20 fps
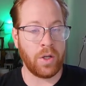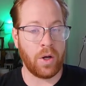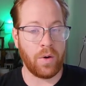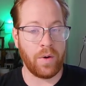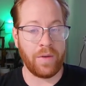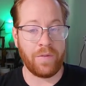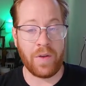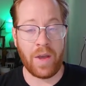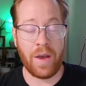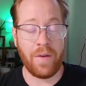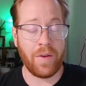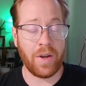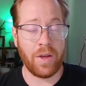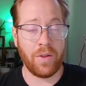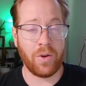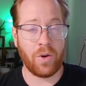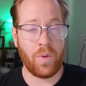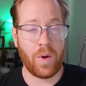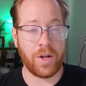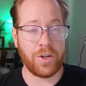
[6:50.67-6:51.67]
So if you have any
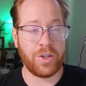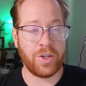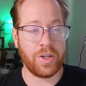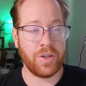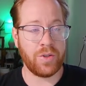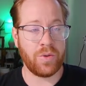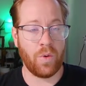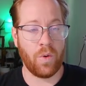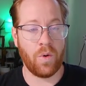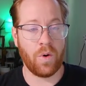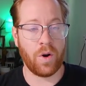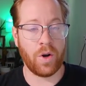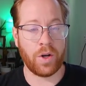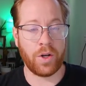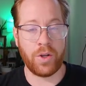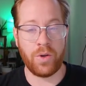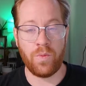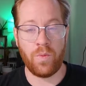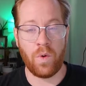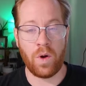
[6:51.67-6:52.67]
other questions or
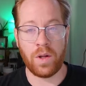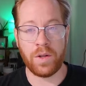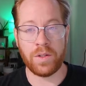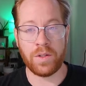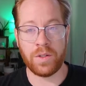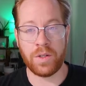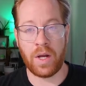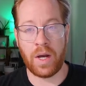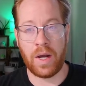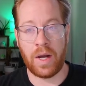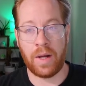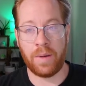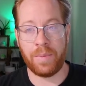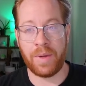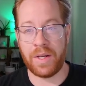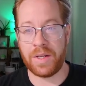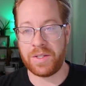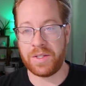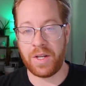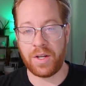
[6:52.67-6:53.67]
you want
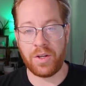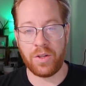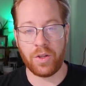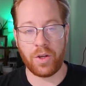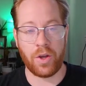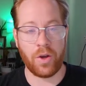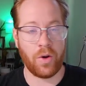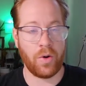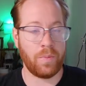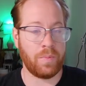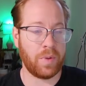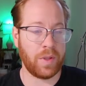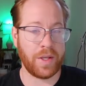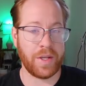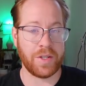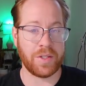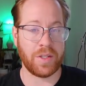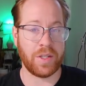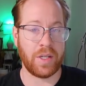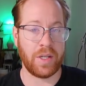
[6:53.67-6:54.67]
me to send you the code,
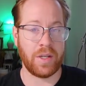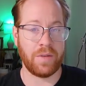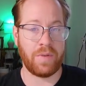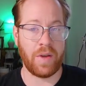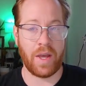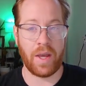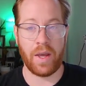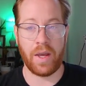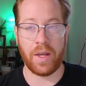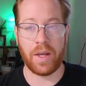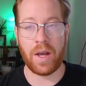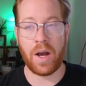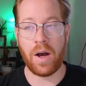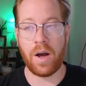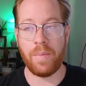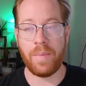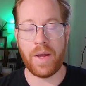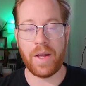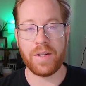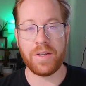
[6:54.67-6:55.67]
please leave a
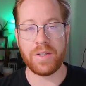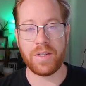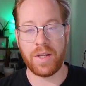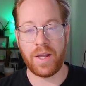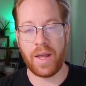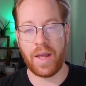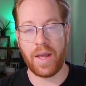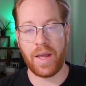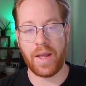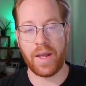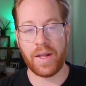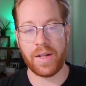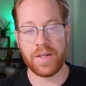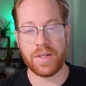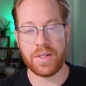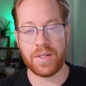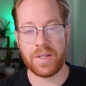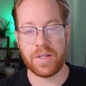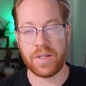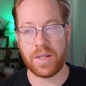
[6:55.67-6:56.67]
comment, and
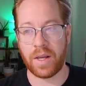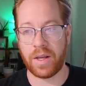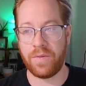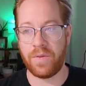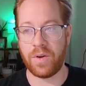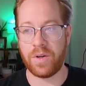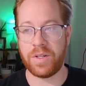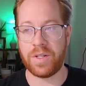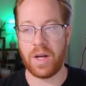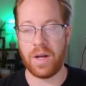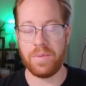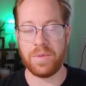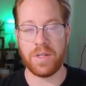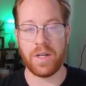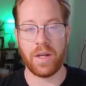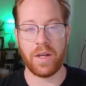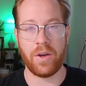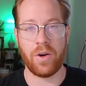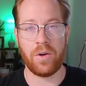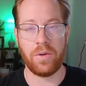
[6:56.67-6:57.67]
thank you for your time
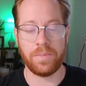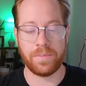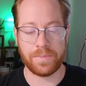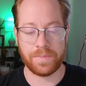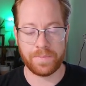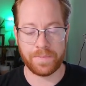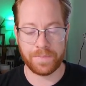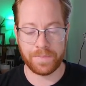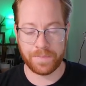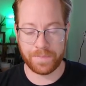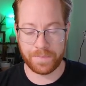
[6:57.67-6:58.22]
today, y'all.